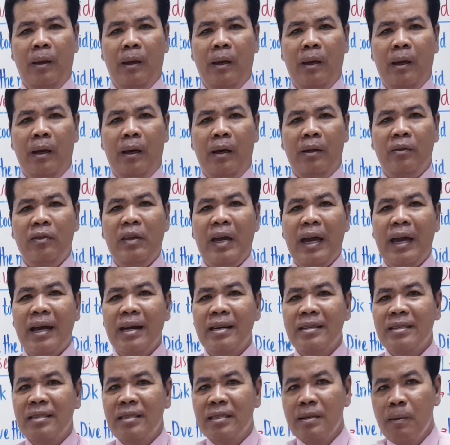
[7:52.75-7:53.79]
There are
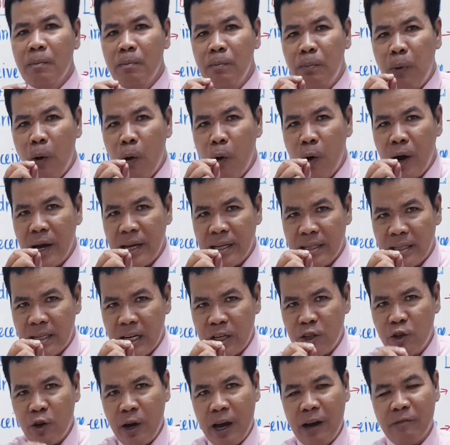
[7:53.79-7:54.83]
some points that you
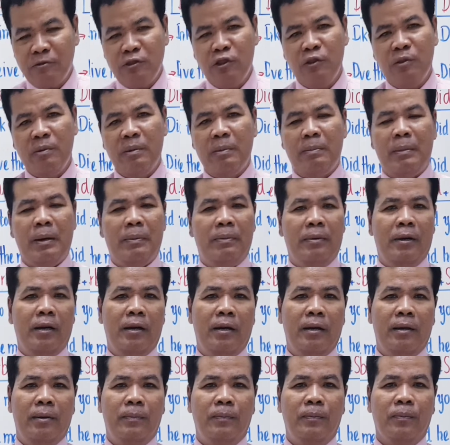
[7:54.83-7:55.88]
have to remember.
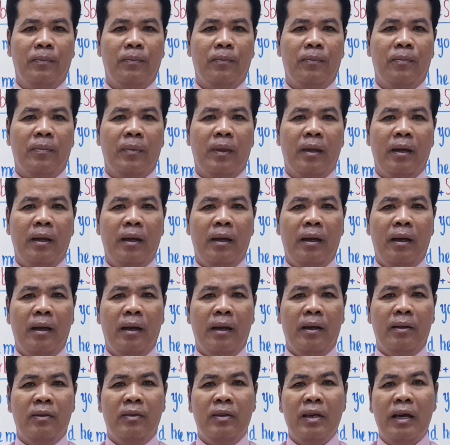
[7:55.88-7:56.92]

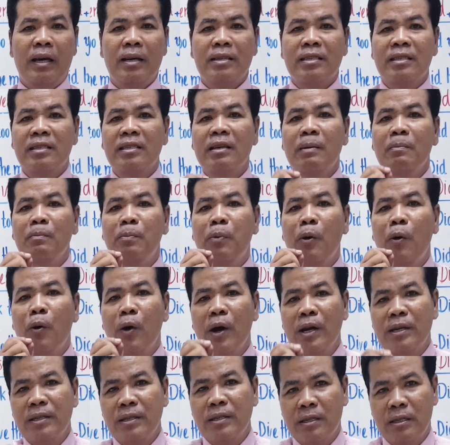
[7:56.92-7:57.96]
There are some
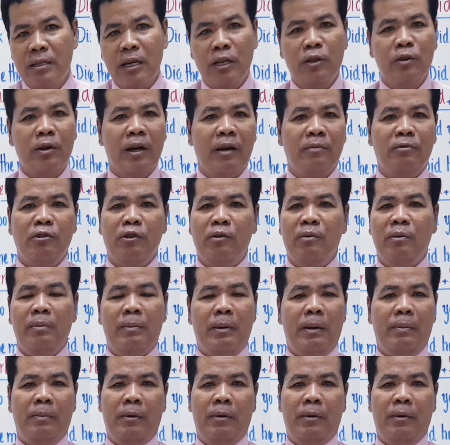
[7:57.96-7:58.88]
points that you have to remember.